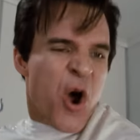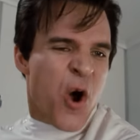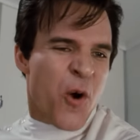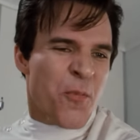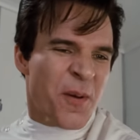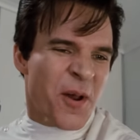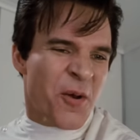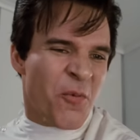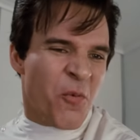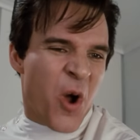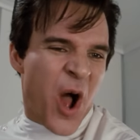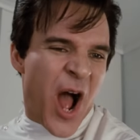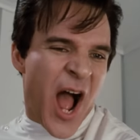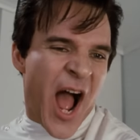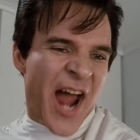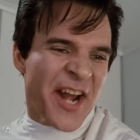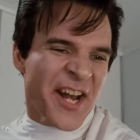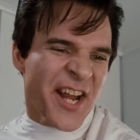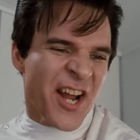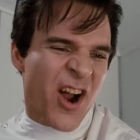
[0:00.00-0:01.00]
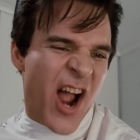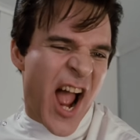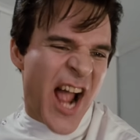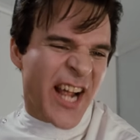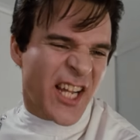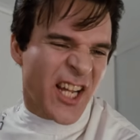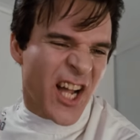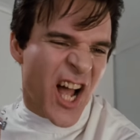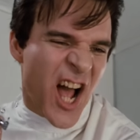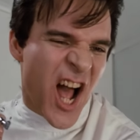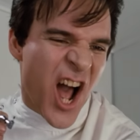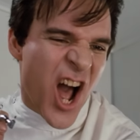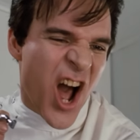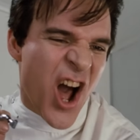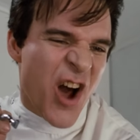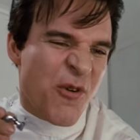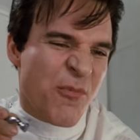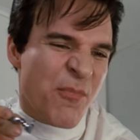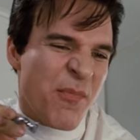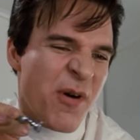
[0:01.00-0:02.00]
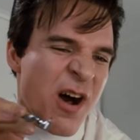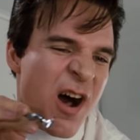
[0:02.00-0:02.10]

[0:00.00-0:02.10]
Well, and it has that amazing shot where we get the